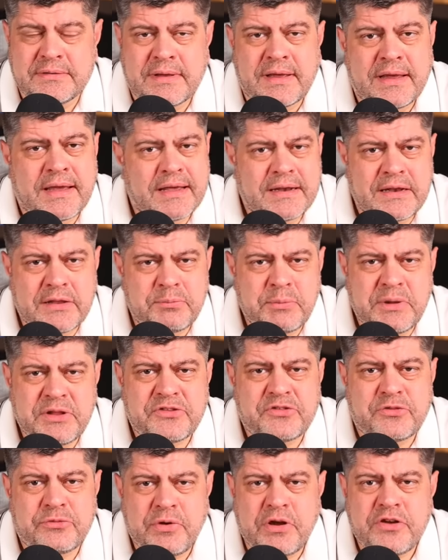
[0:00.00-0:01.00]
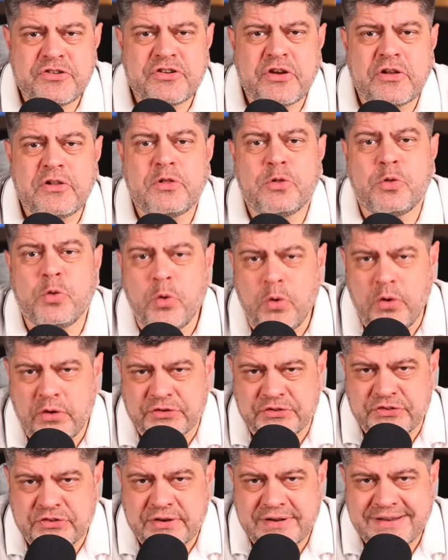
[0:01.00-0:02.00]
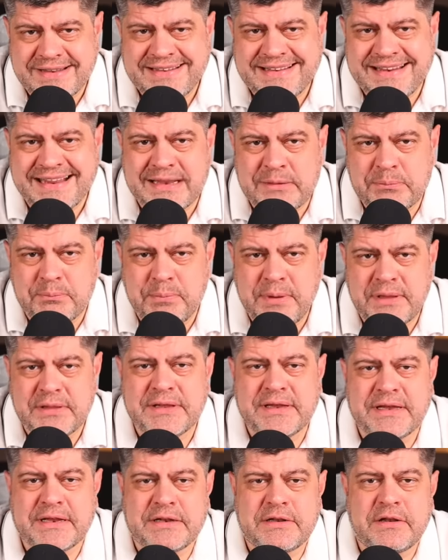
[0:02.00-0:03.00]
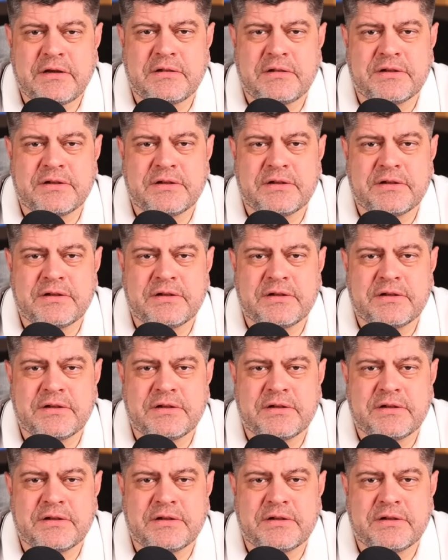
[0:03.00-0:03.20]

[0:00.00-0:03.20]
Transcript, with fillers: And it means Russia lost $10 billion.